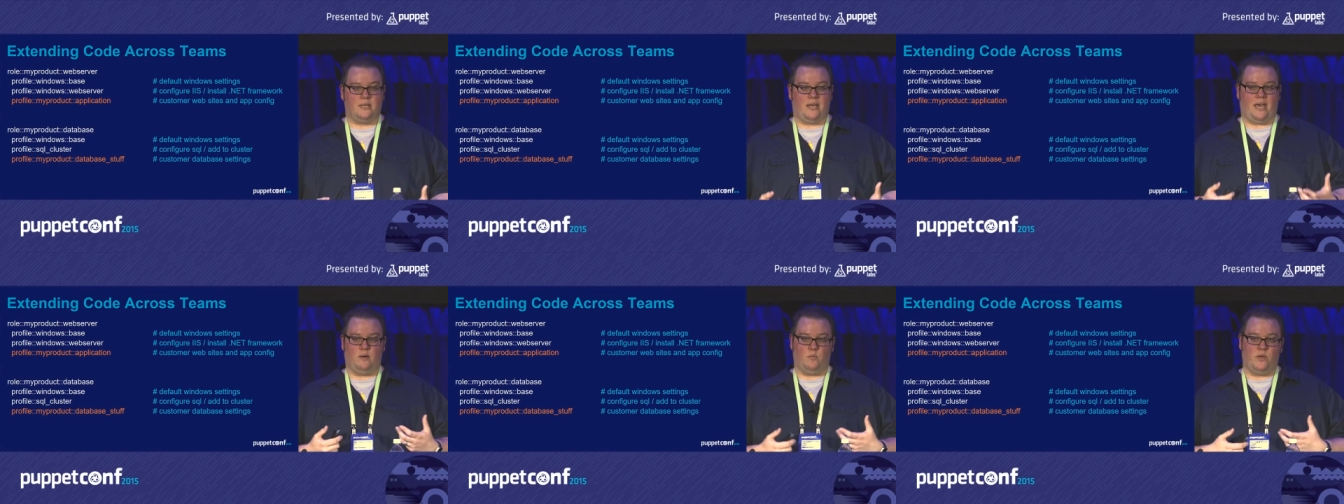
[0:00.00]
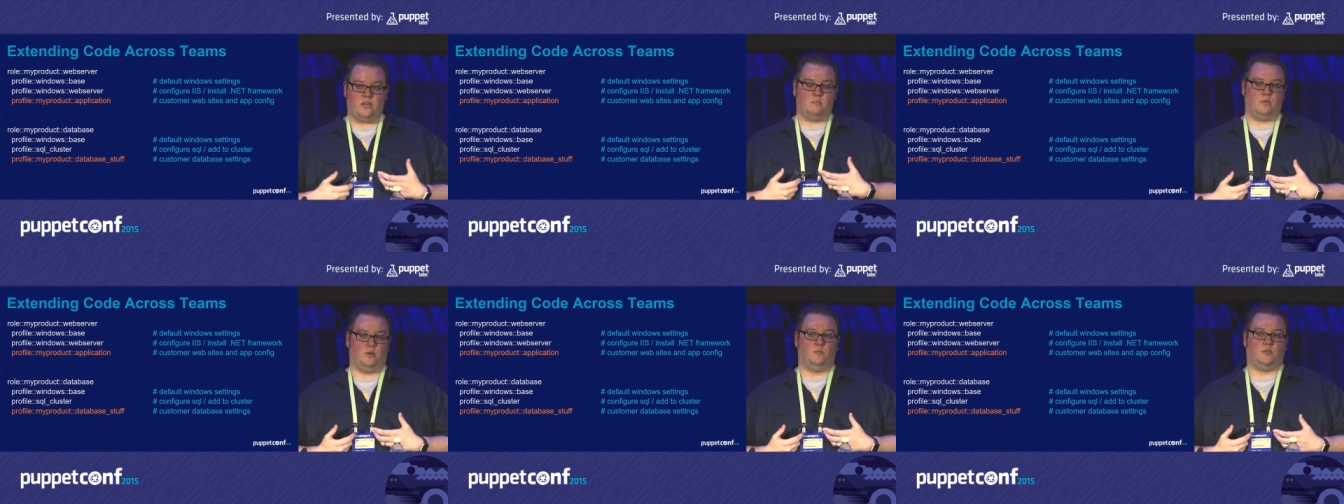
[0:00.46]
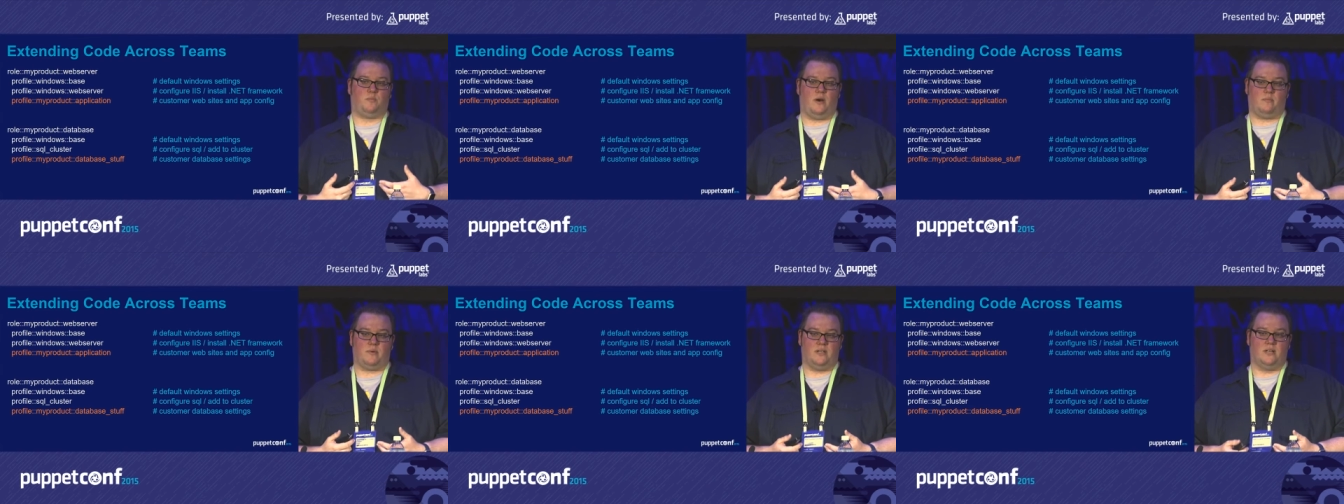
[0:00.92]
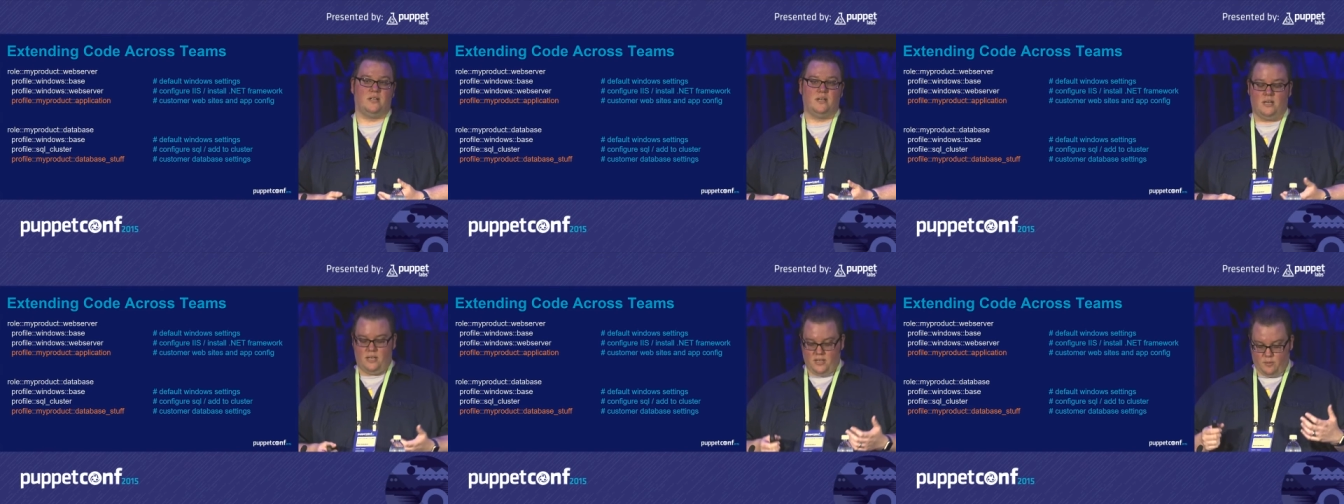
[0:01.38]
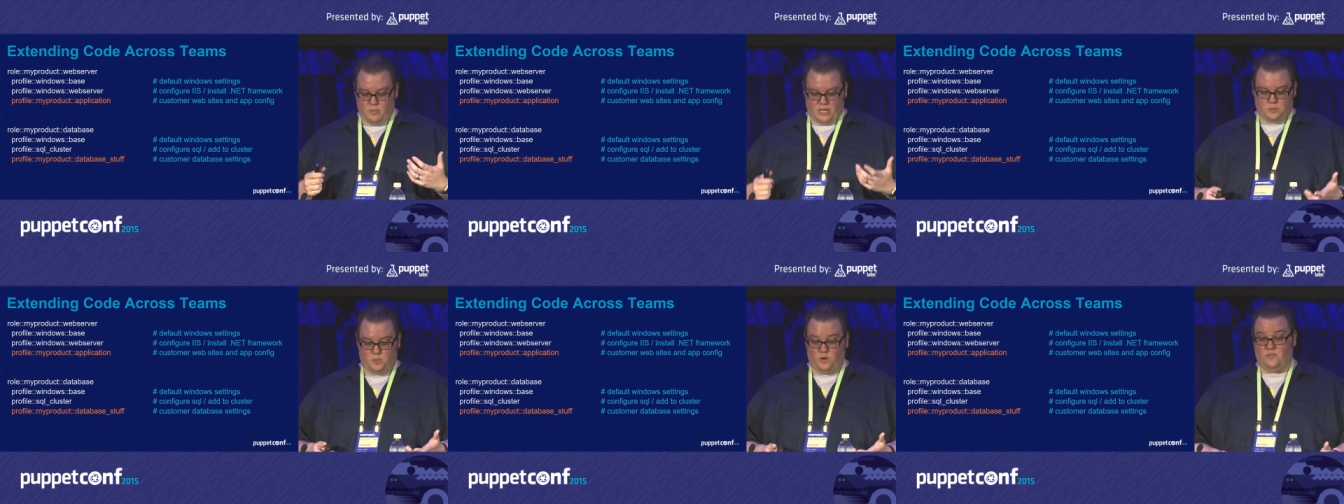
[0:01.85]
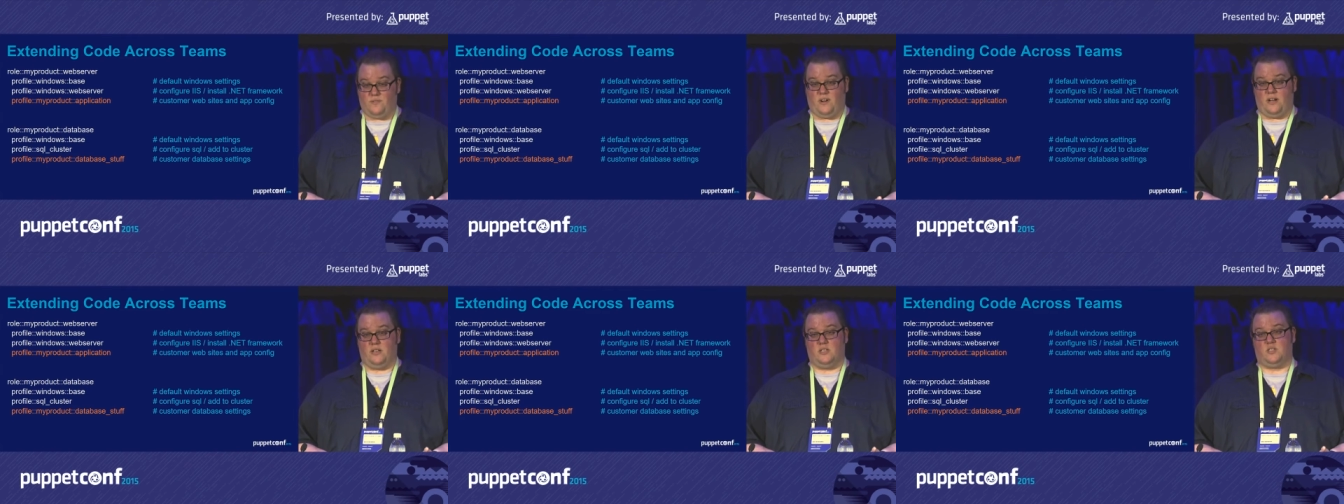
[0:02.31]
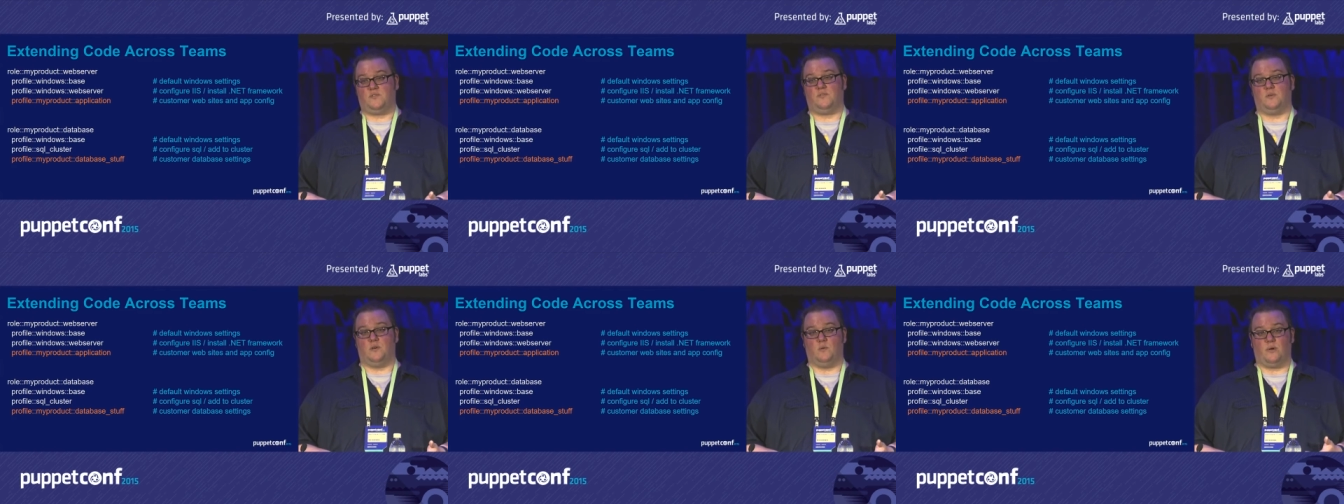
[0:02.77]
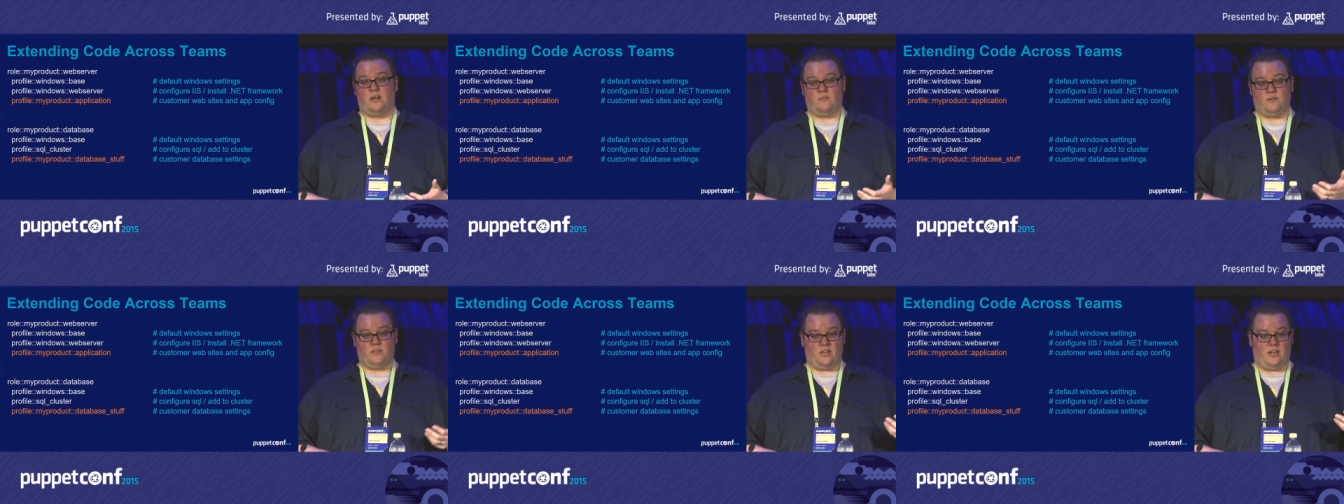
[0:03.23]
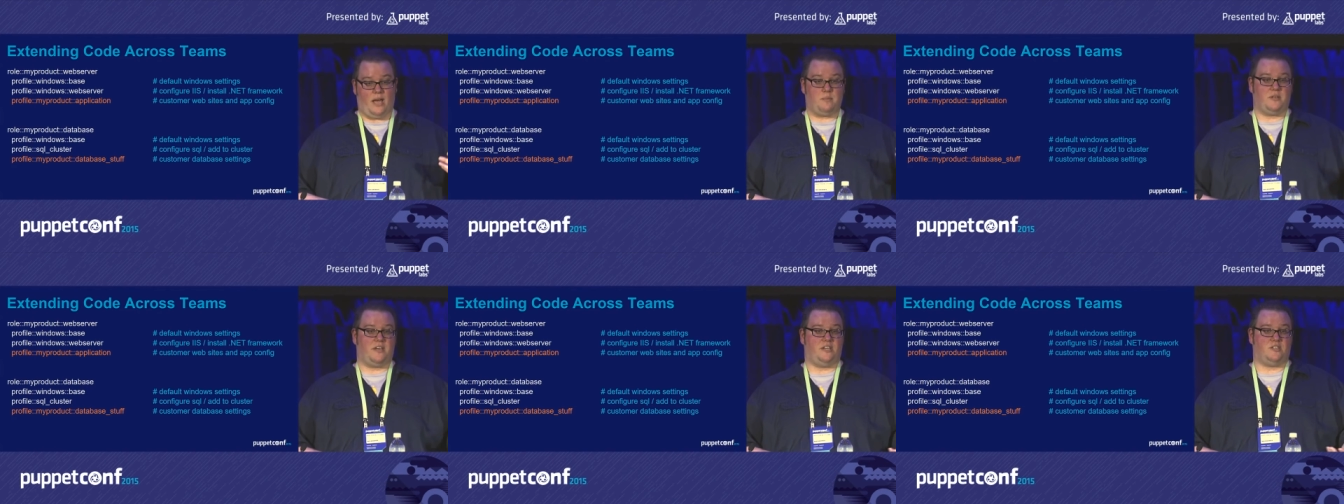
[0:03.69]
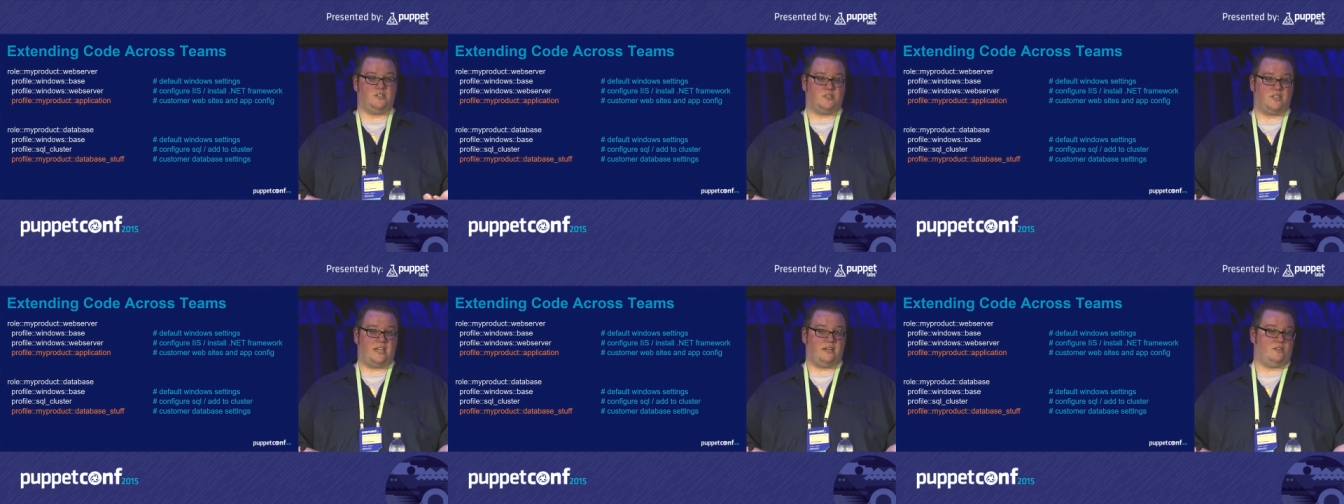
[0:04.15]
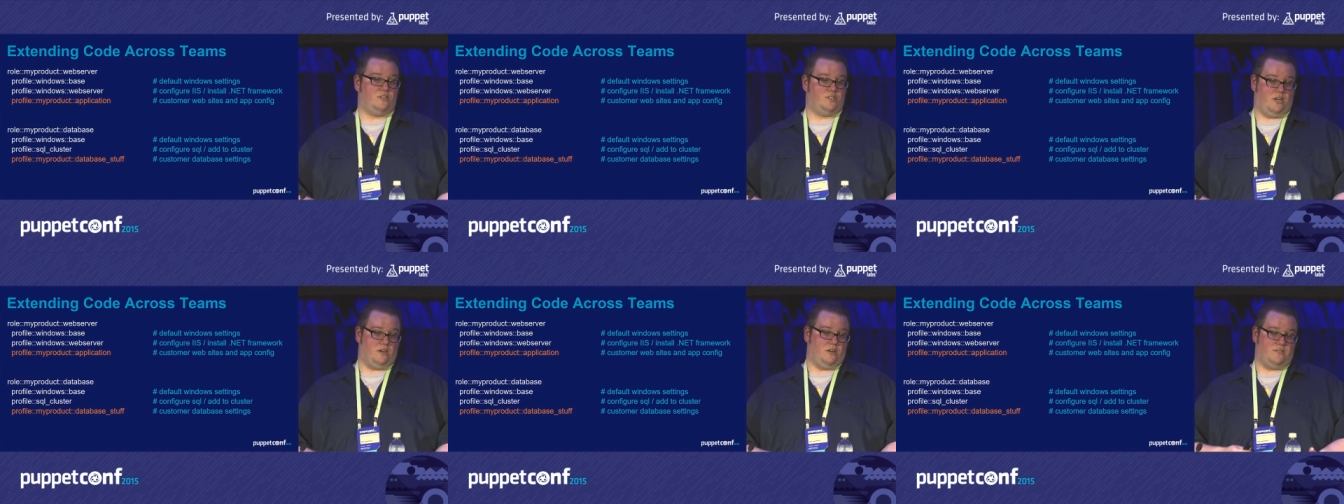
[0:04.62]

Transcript: and we can build with Puppet the base profiles for whatever the application standards are.